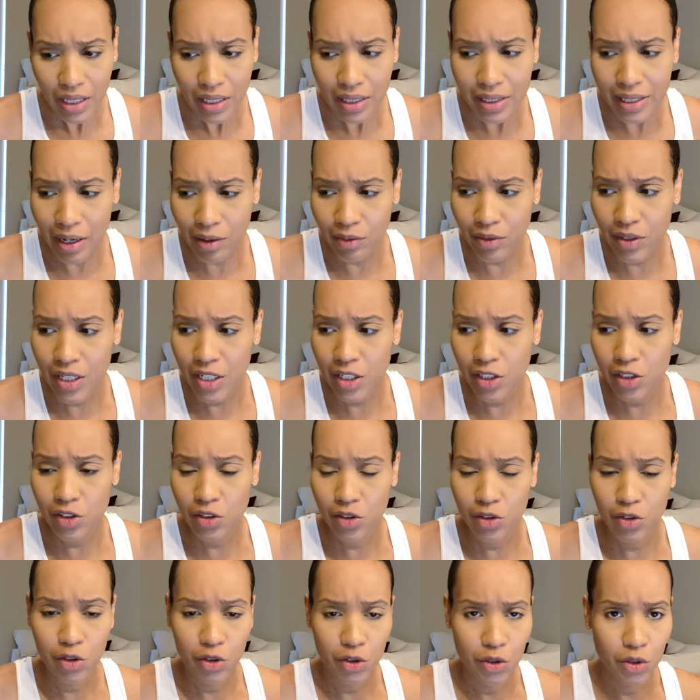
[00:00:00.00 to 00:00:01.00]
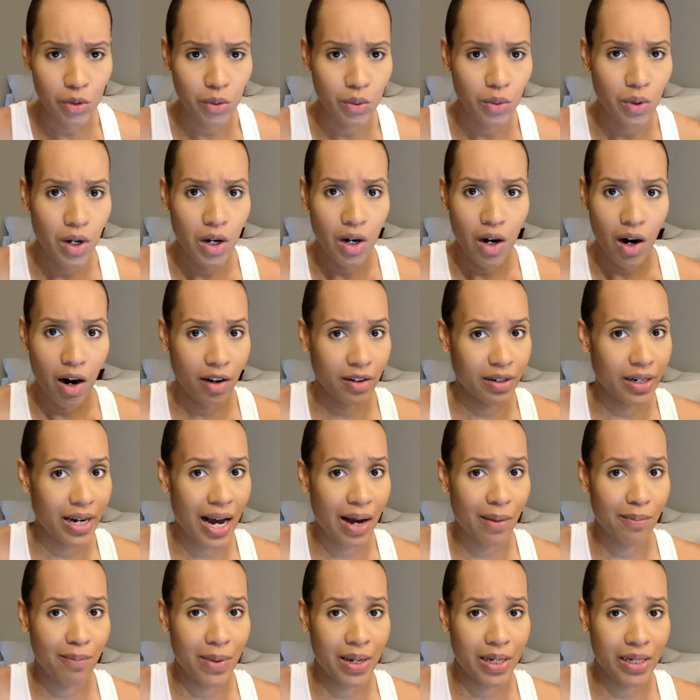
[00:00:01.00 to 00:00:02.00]
Now, these two are
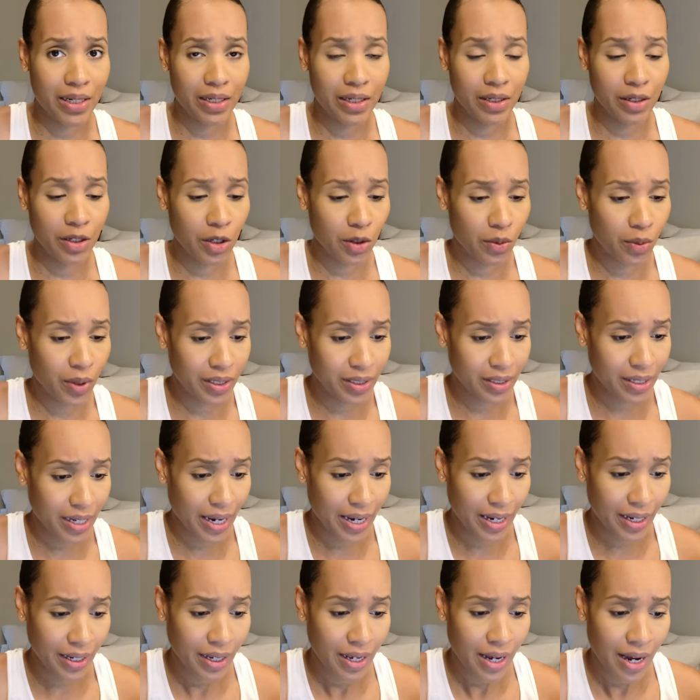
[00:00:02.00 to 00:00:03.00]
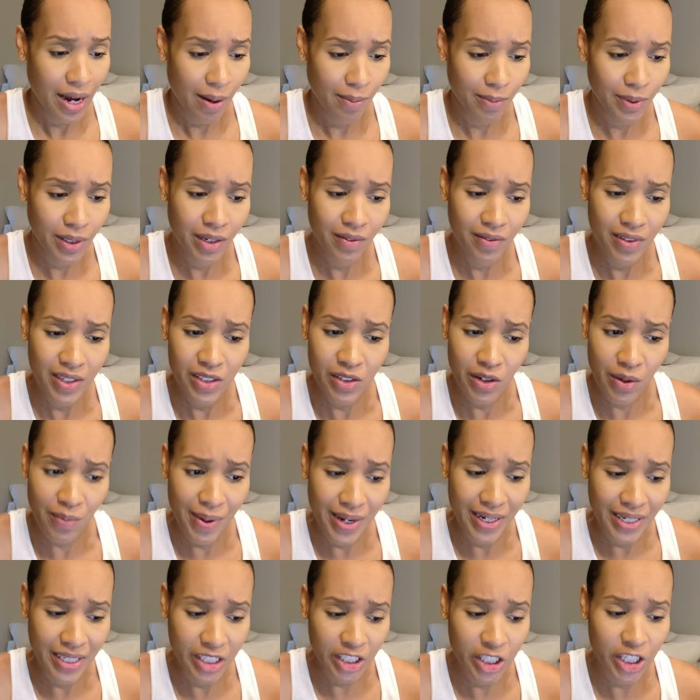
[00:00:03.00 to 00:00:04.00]
not made in the USA. I believe these are
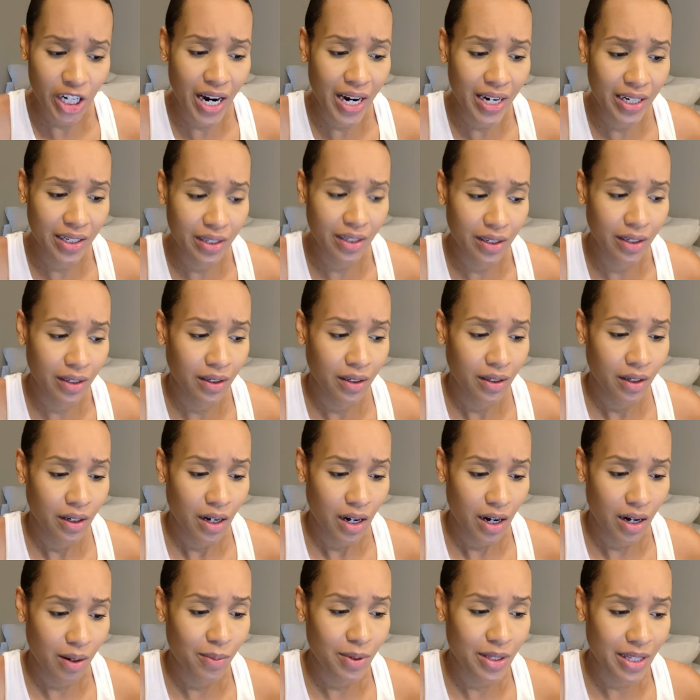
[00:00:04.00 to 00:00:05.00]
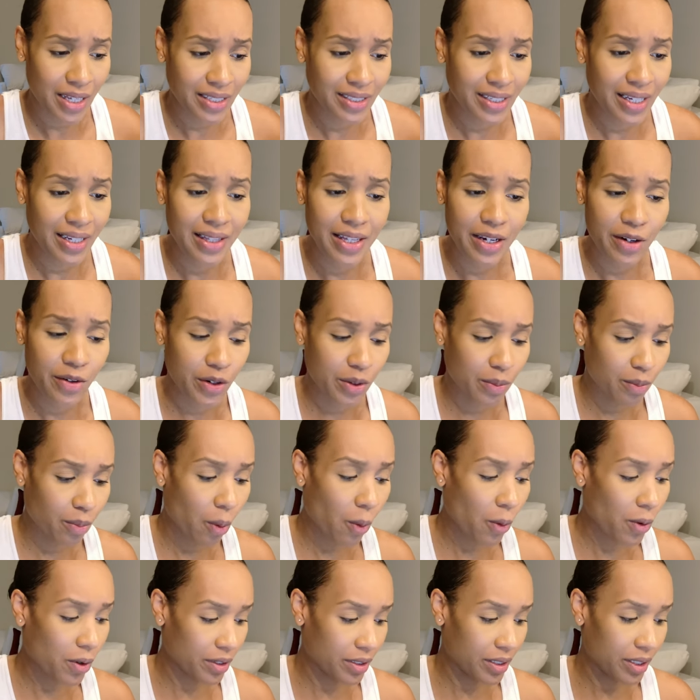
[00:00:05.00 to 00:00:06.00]
made in China, uh, but they say they're
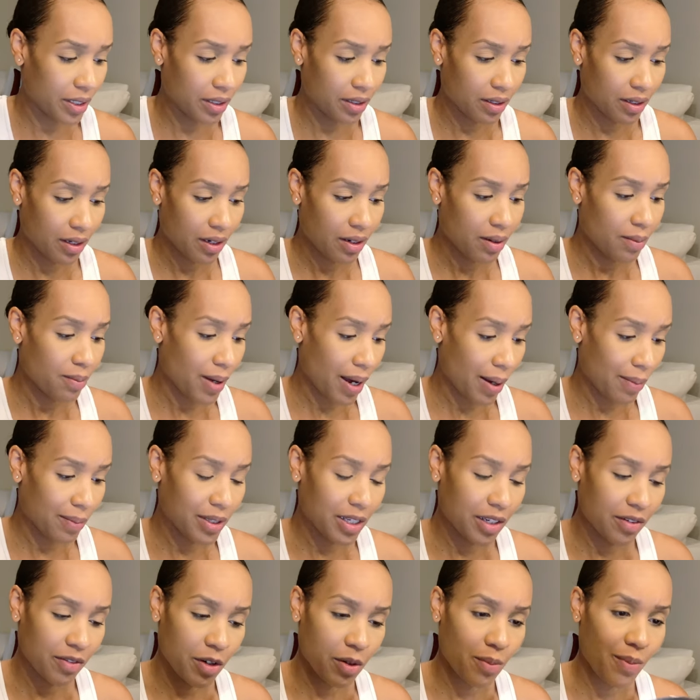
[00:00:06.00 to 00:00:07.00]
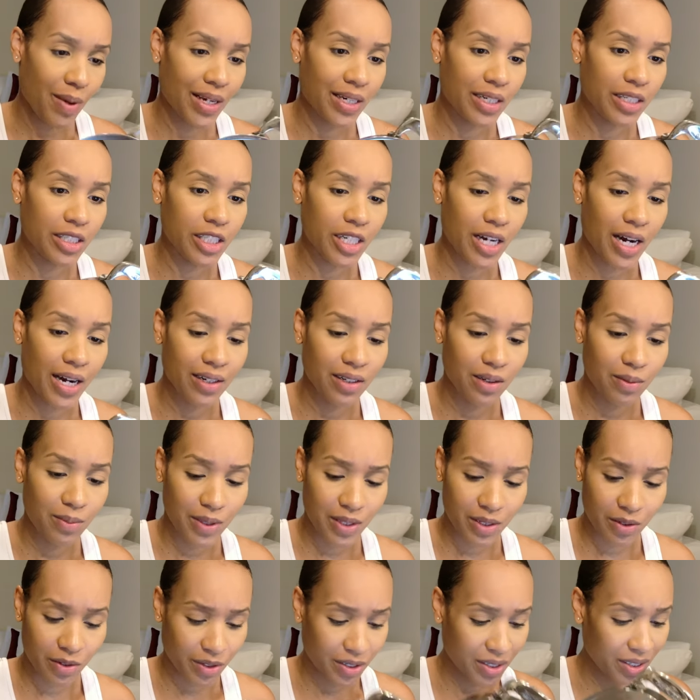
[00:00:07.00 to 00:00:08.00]
imported. But I believe they're made in China,
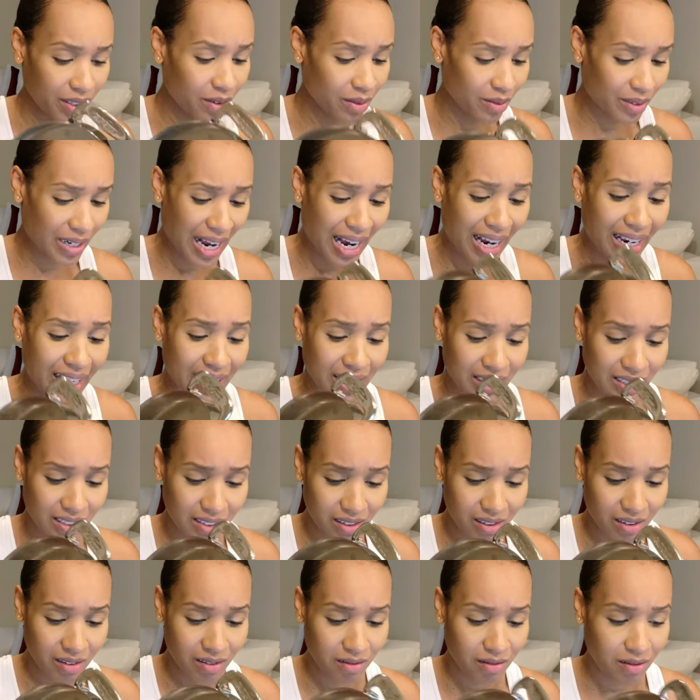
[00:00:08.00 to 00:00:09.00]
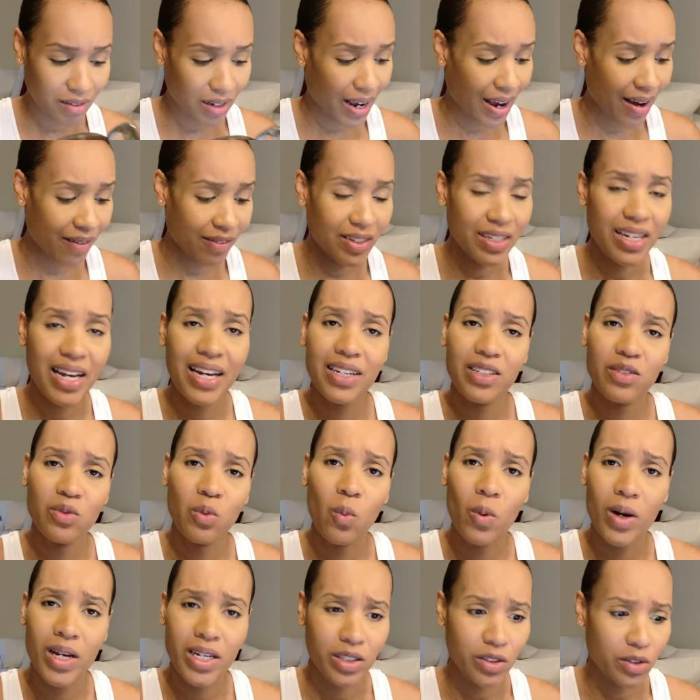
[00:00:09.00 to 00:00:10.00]
but they're still nice and have a nice
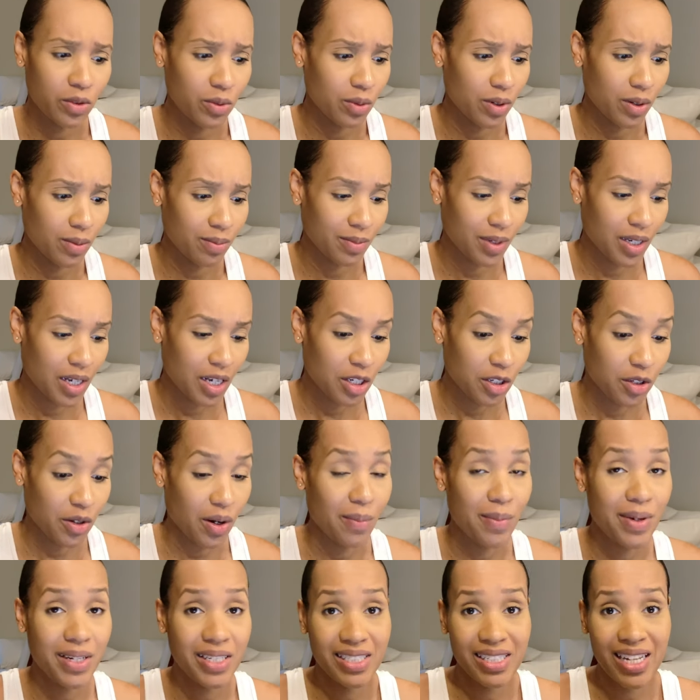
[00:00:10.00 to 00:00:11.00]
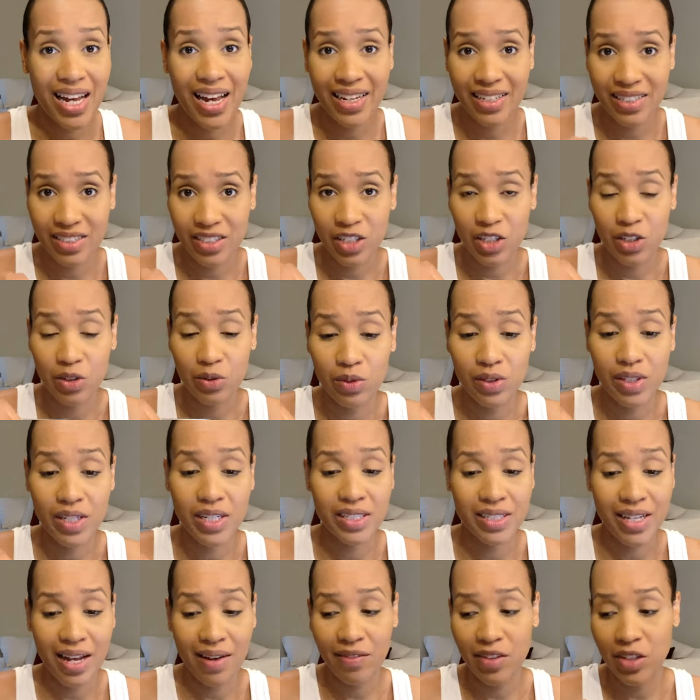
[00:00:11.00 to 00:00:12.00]
weight to them. So I'm excited to
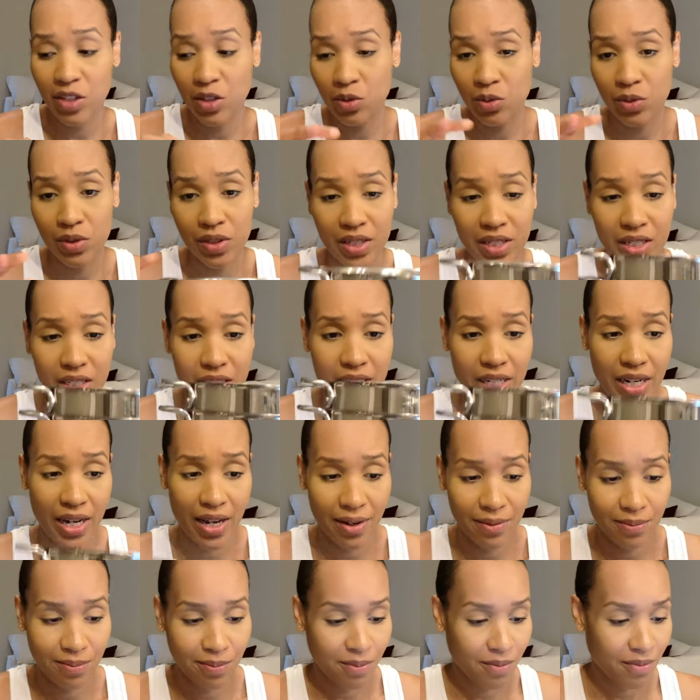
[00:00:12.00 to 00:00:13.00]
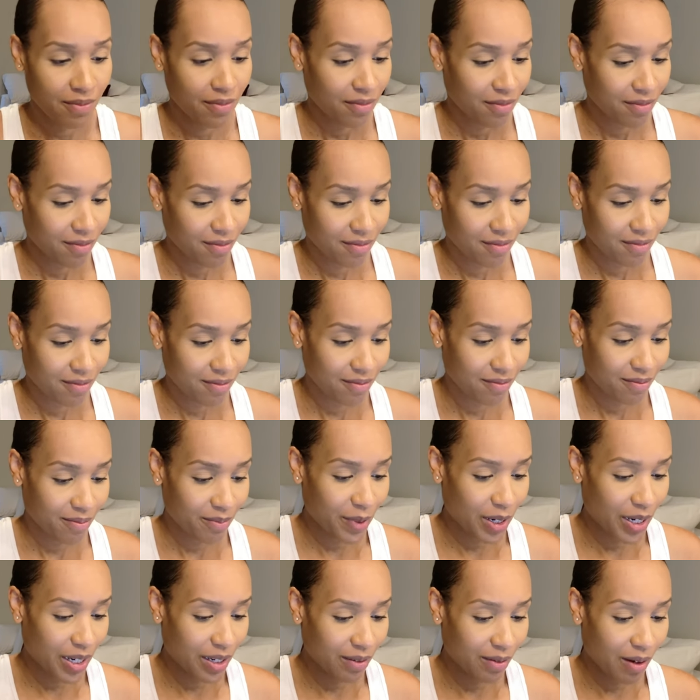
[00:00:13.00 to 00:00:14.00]
these. I haven't used these yet,
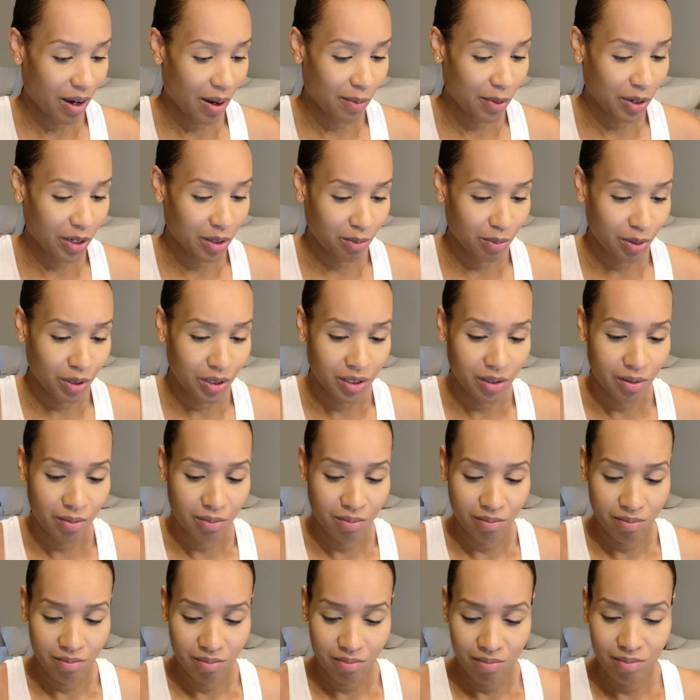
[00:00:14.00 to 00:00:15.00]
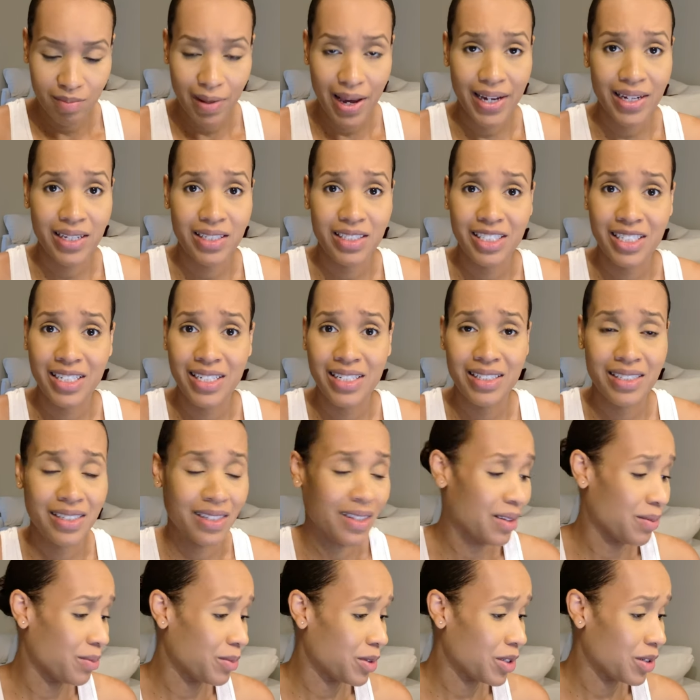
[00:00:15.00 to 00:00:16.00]
but I'm gonna put some mac and cheese in
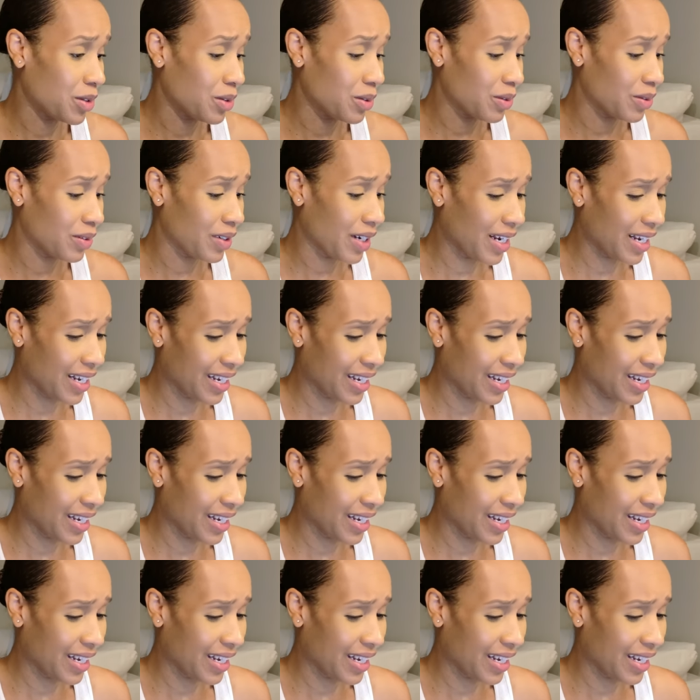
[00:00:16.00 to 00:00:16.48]
them soon.